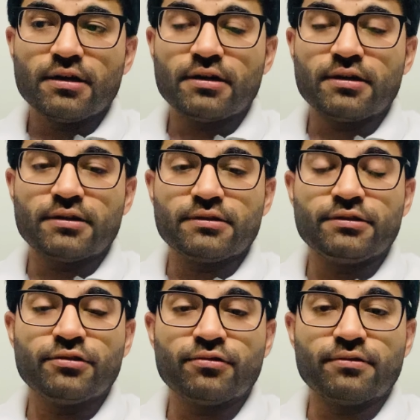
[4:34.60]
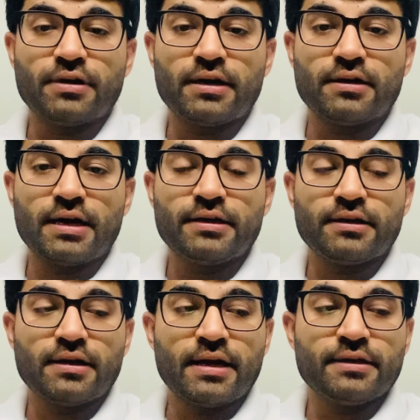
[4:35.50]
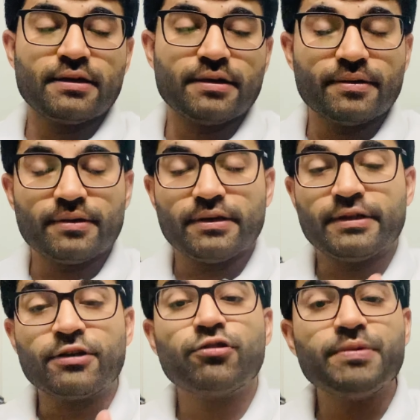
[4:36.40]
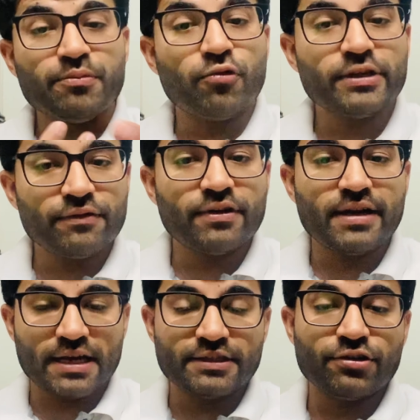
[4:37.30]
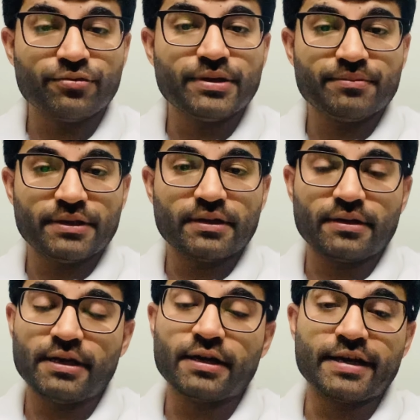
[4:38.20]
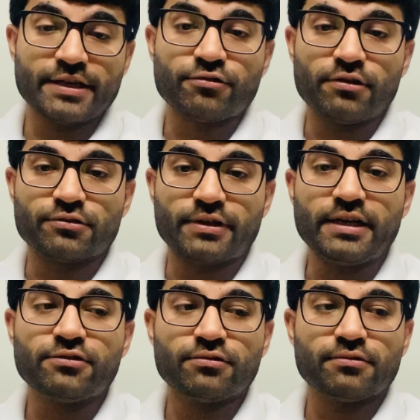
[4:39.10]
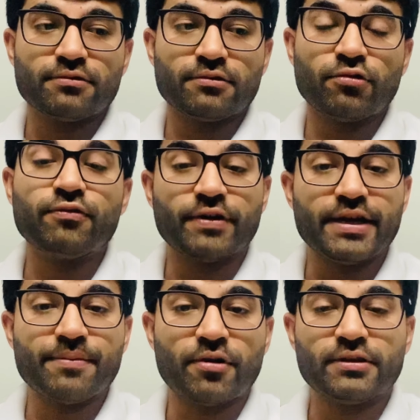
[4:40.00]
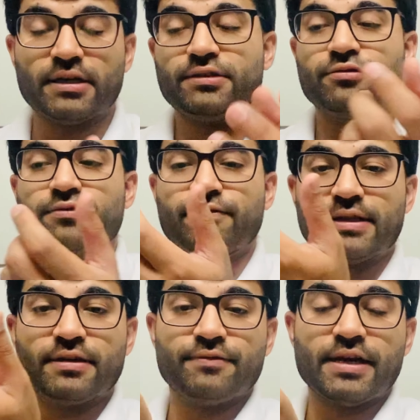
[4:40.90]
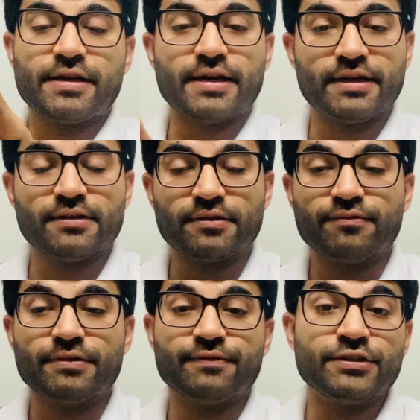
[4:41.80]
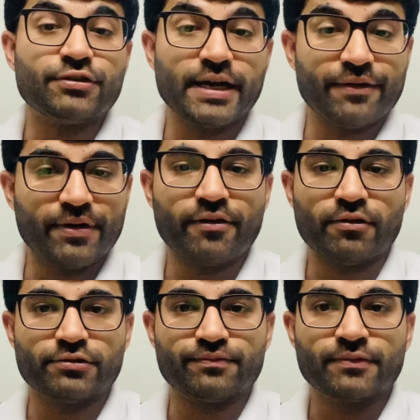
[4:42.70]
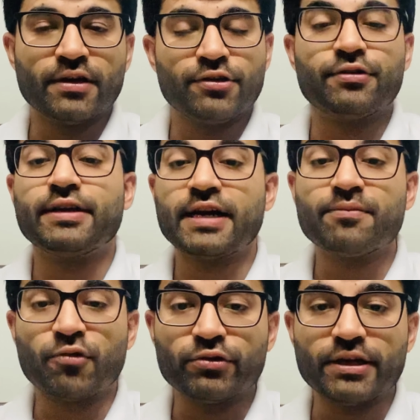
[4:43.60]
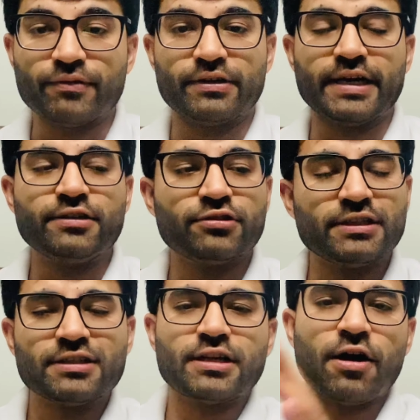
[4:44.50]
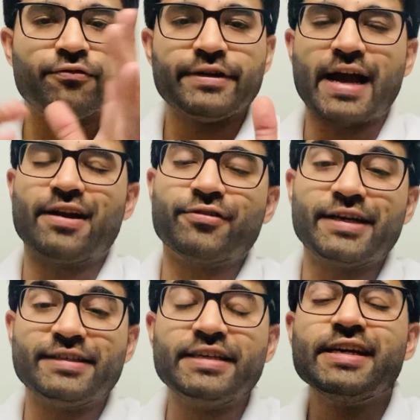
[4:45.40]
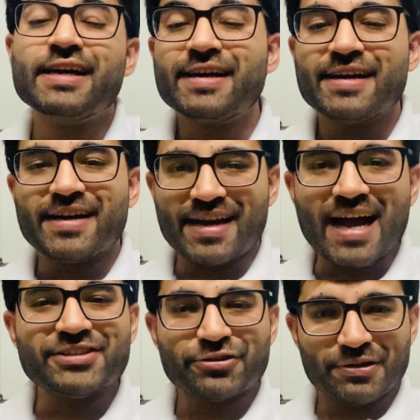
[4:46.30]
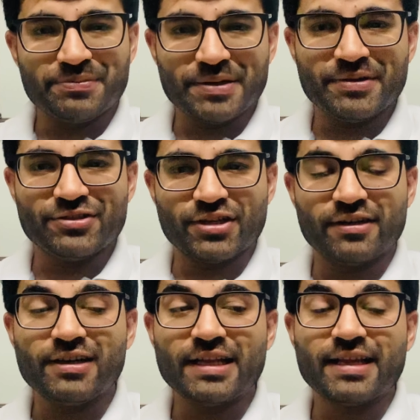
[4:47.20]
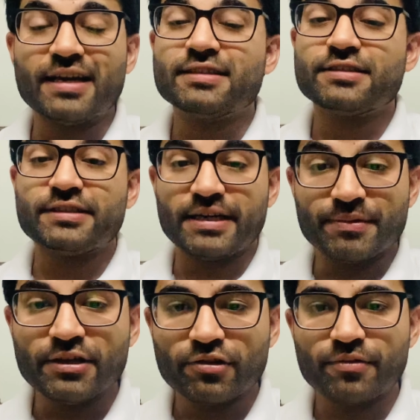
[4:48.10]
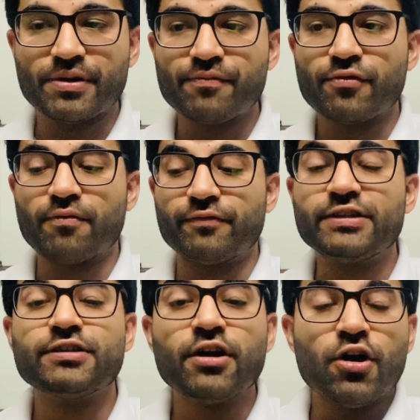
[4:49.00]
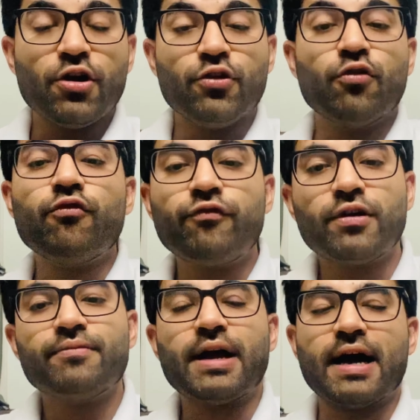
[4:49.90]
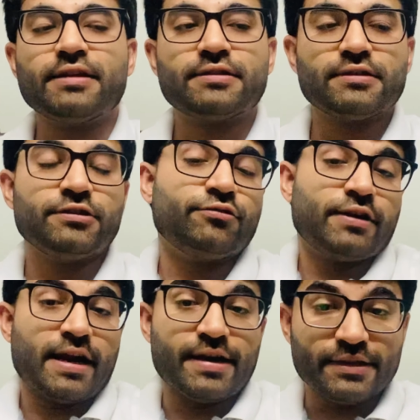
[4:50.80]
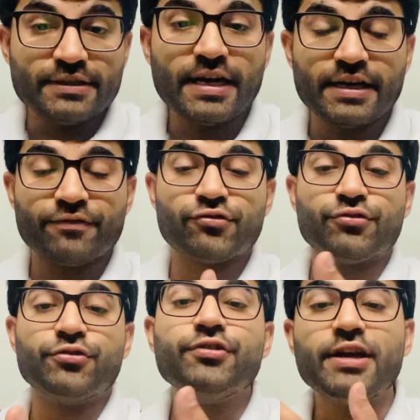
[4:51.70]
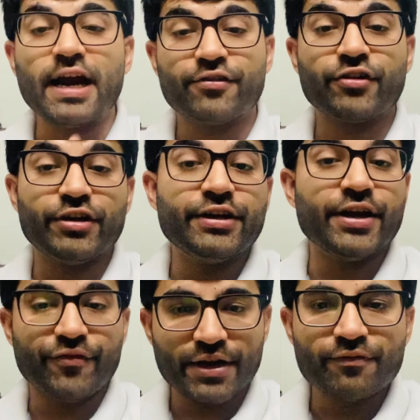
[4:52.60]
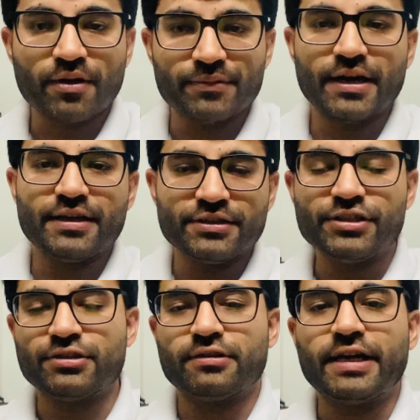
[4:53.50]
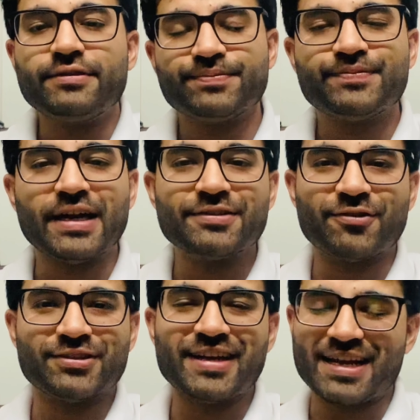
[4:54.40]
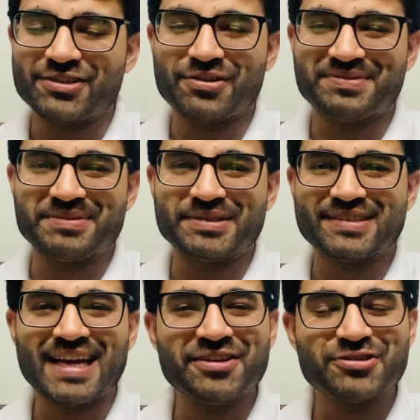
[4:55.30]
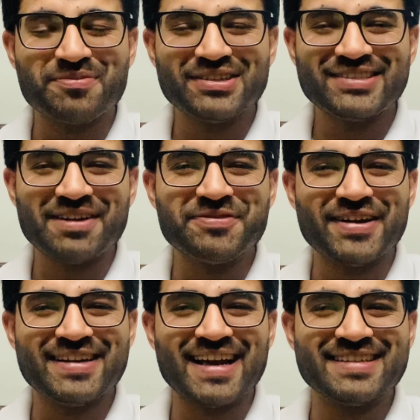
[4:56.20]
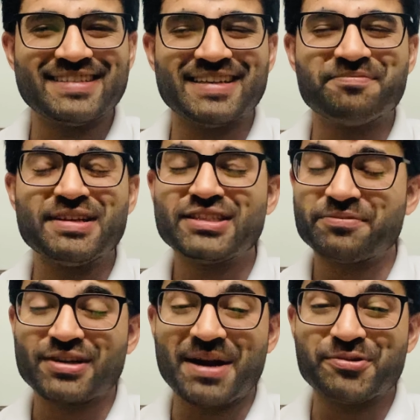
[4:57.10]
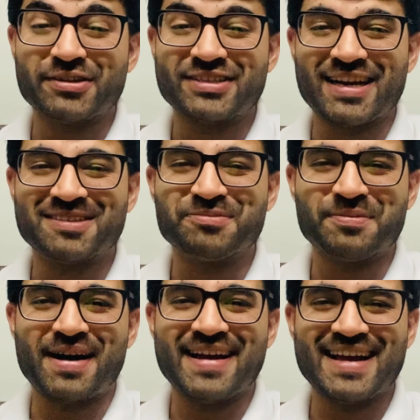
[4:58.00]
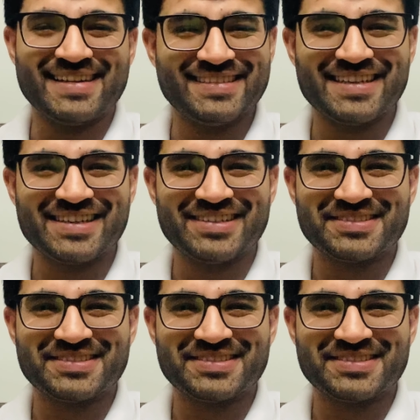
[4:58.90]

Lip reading: and there could be more than one Nash equilibrium in a case also, right? So don't worry about that, whether we are getting, we should get one also. You can get more than one, right? So this is how we calculate the Nash equilibrium in general, and that is a stable equilibrium from which no firm has an incentive to unilaterally deviate from that decision, right? That is what the Nash equilibrium is. Thank you so much. Have a very nice day. Please subscribe to our channel. Bye bye and take care.